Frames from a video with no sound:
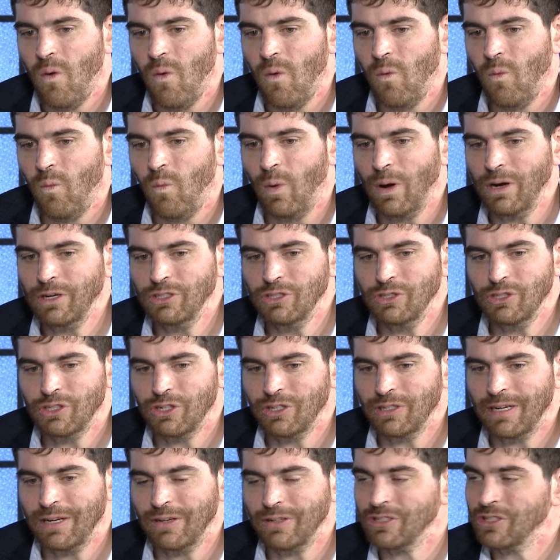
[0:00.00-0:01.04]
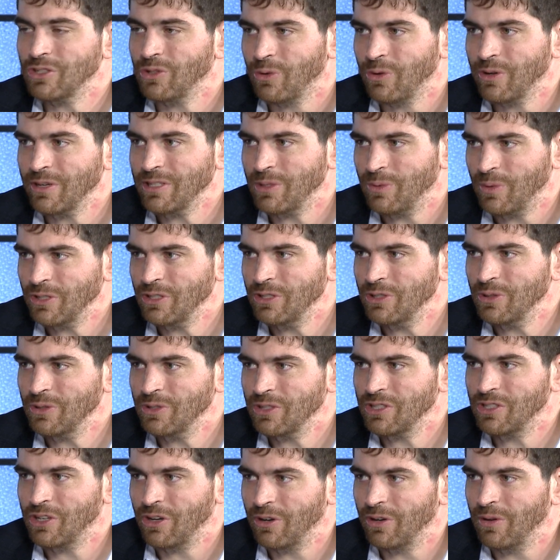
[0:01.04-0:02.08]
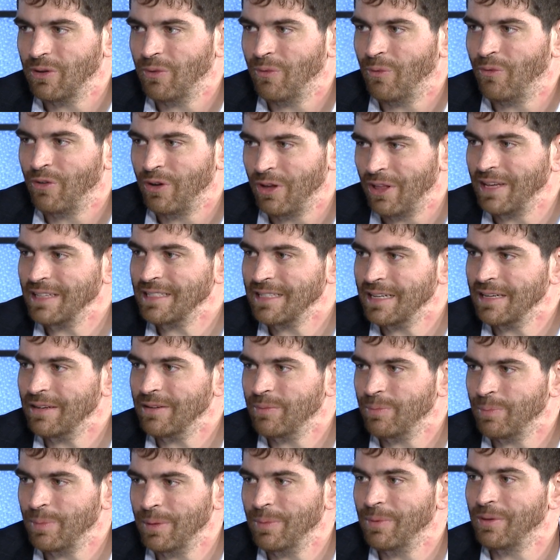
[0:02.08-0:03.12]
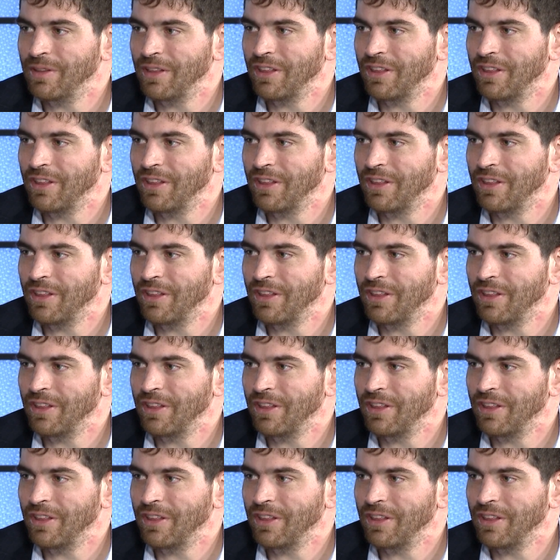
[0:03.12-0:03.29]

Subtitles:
once you start telling stories and once you start realizing people on the